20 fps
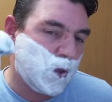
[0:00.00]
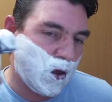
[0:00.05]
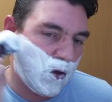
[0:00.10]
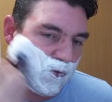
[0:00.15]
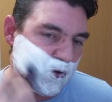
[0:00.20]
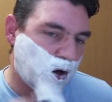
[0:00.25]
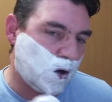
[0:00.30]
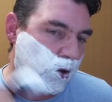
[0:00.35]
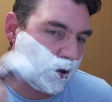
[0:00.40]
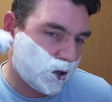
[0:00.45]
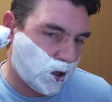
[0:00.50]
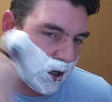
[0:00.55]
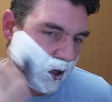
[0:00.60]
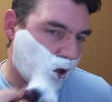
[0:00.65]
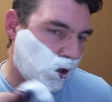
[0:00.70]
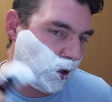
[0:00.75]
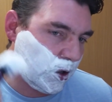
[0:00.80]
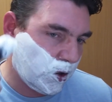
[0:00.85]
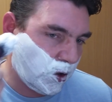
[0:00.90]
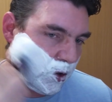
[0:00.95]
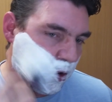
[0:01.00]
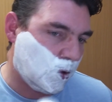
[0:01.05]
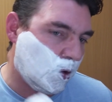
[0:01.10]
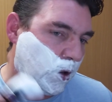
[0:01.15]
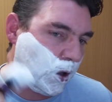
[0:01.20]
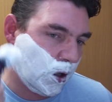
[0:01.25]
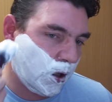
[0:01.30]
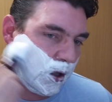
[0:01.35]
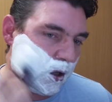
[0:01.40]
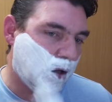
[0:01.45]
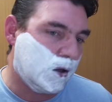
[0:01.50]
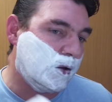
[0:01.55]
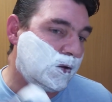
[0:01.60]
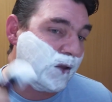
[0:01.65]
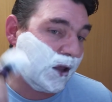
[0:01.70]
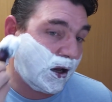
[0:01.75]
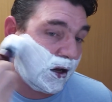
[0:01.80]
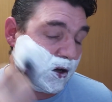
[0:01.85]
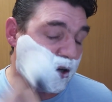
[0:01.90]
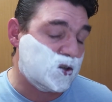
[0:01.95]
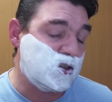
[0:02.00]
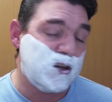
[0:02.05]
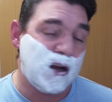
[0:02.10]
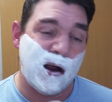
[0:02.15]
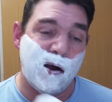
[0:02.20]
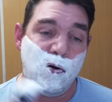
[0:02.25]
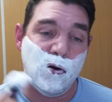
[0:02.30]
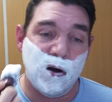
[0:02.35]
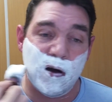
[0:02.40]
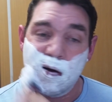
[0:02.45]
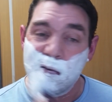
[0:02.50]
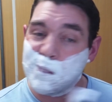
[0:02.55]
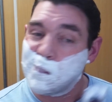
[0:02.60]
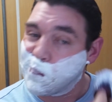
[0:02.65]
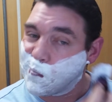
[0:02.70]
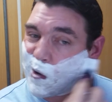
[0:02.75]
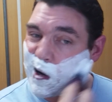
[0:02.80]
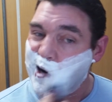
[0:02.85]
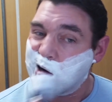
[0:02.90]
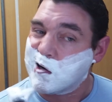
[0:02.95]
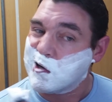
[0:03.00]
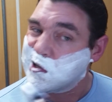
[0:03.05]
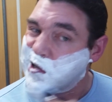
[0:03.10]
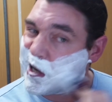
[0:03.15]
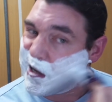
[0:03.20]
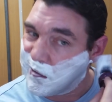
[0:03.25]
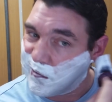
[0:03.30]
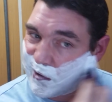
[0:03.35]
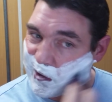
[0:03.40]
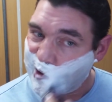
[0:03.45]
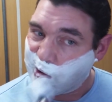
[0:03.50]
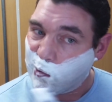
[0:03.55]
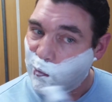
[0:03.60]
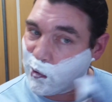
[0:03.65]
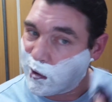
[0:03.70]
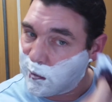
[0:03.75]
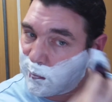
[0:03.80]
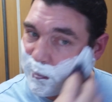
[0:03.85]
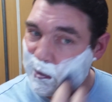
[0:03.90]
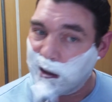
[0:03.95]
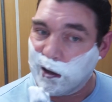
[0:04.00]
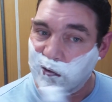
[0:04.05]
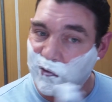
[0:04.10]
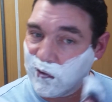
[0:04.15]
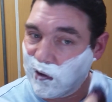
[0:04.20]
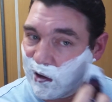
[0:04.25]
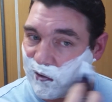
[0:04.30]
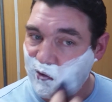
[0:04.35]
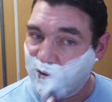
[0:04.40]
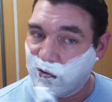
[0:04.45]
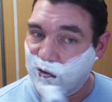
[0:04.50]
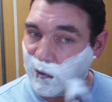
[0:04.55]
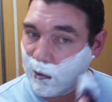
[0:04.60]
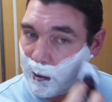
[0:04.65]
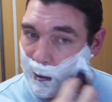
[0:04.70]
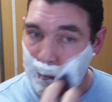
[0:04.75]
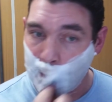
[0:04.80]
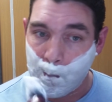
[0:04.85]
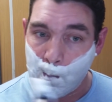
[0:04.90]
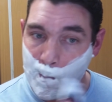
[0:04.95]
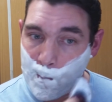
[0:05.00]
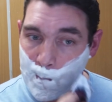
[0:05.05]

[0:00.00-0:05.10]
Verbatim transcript: If I were taking a shower prior to shaving, it wouldn't be as necessary.